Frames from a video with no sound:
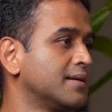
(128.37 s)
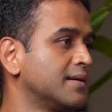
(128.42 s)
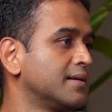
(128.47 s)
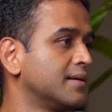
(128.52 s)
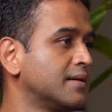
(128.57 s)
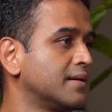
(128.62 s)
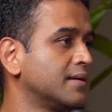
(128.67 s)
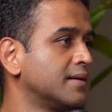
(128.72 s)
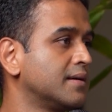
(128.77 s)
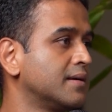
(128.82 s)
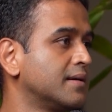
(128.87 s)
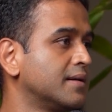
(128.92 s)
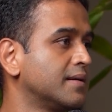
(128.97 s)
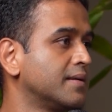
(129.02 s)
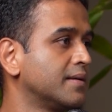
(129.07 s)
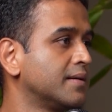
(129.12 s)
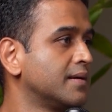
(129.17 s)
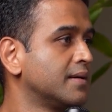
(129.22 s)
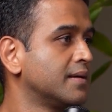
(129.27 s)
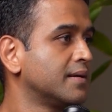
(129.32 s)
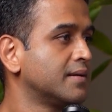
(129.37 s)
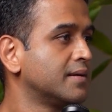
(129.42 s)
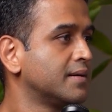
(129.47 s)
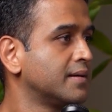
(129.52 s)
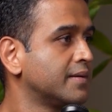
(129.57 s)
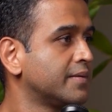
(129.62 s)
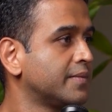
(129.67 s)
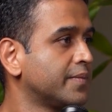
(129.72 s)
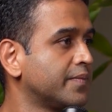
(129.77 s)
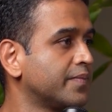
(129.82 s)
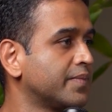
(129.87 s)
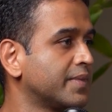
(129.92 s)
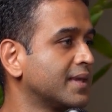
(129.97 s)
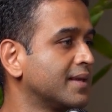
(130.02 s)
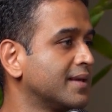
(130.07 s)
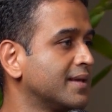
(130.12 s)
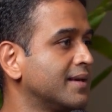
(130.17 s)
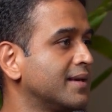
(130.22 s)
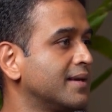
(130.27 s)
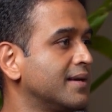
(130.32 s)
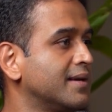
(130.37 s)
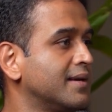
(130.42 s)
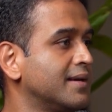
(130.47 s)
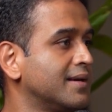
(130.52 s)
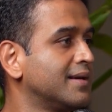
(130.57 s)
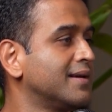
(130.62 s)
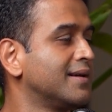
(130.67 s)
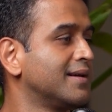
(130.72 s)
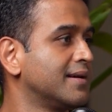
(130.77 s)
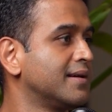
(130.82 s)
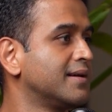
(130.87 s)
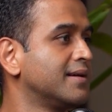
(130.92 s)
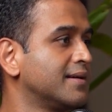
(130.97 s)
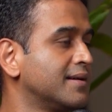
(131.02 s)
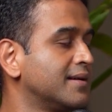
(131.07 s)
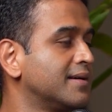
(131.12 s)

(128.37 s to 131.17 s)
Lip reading: So you're essentially always imagining, and often,